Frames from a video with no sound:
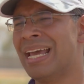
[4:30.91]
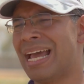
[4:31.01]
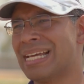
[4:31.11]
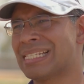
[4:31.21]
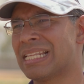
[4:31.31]

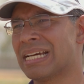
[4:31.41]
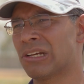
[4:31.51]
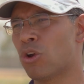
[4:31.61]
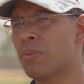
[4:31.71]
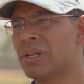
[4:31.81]
as the
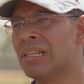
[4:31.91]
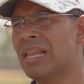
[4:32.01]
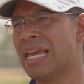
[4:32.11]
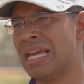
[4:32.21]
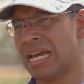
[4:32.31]
global
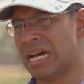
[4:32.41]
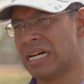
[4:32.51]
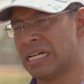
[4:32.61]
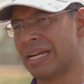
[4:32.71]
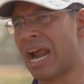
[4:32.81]

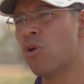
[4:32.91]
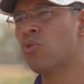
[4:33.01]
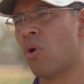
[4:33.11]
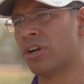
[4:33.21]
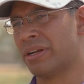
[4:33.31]

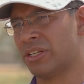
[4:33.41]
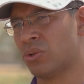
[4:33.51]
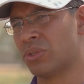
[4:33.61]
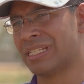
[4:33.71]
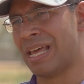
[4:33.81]
groundwater
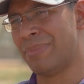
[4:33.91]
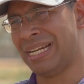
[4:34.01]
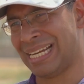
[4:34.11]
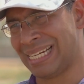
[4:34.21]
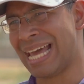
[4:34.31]
resources have been
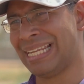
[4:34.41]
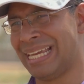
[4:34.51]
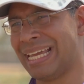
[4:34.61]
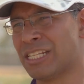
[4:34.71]
declining,